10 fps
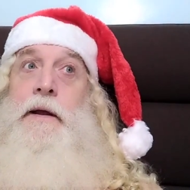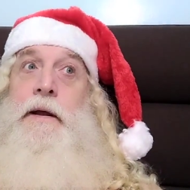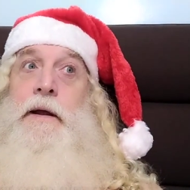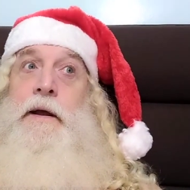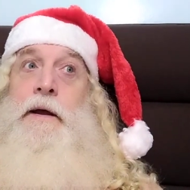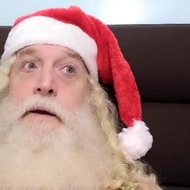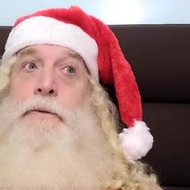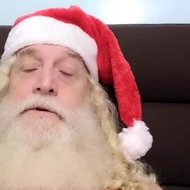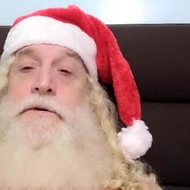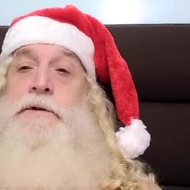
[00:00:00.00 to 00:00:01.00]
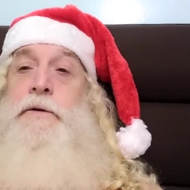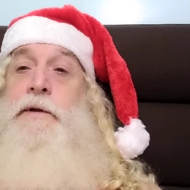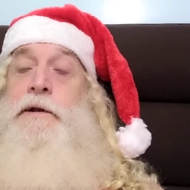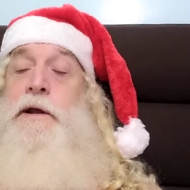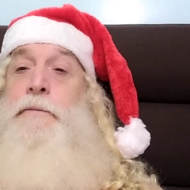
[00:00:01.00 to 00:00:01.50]
and, which is
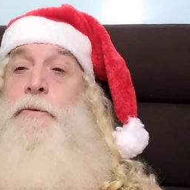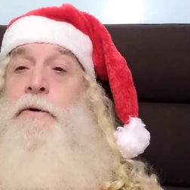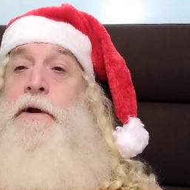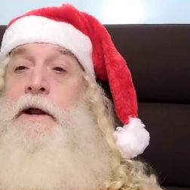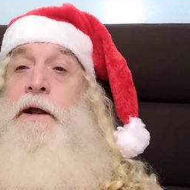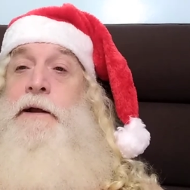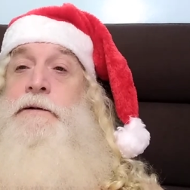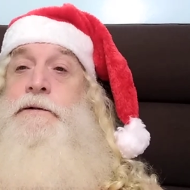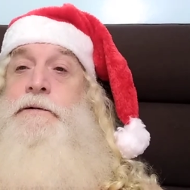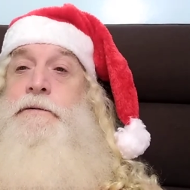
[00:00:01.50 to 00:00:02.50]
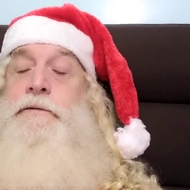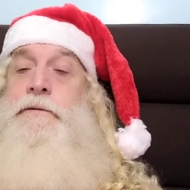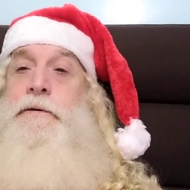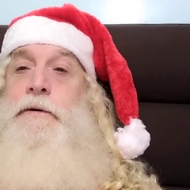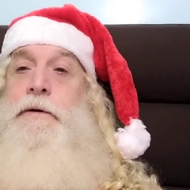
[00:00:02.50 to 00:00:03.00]
only 10 more days,
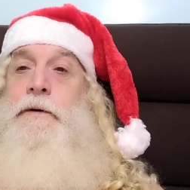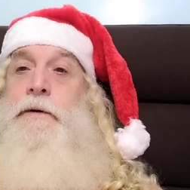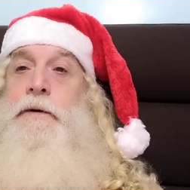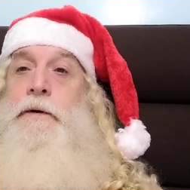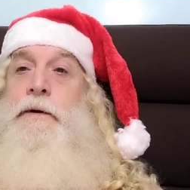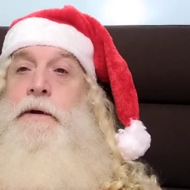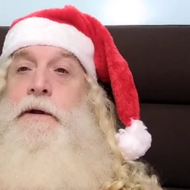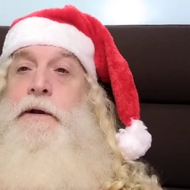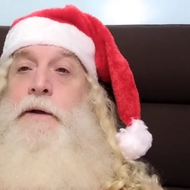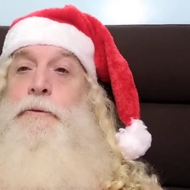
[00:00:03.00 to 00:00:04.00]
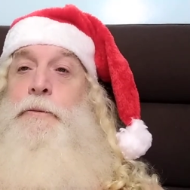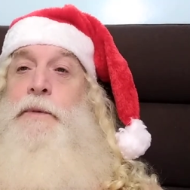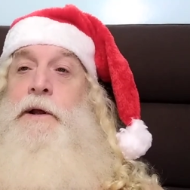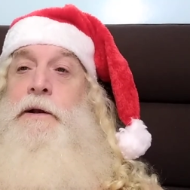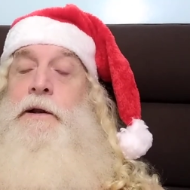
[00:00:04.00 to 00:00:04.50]
and then we'll
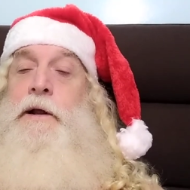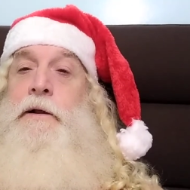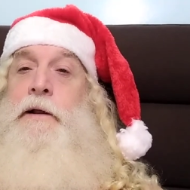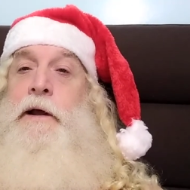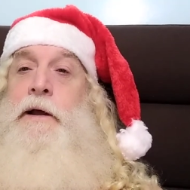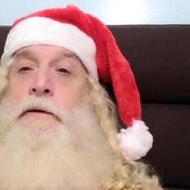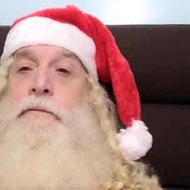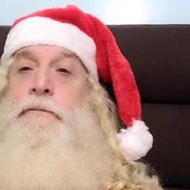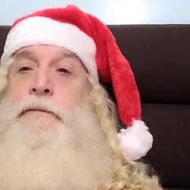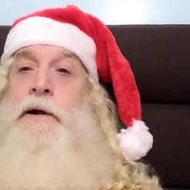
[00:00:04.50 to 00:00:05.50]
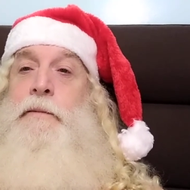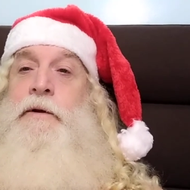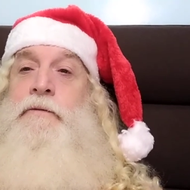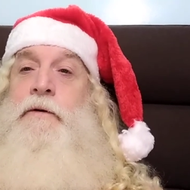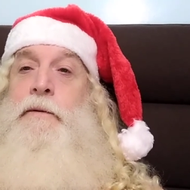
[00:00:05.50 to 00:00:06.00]
be in Dingalan
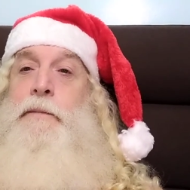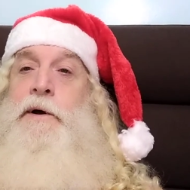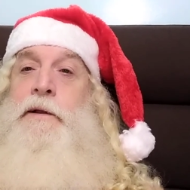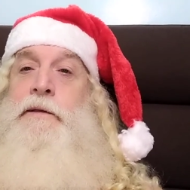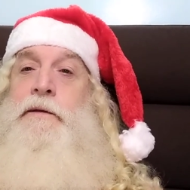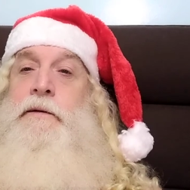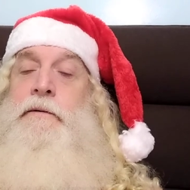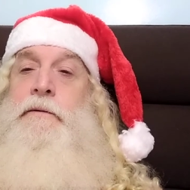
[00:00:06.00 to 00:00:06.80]
probably for a month.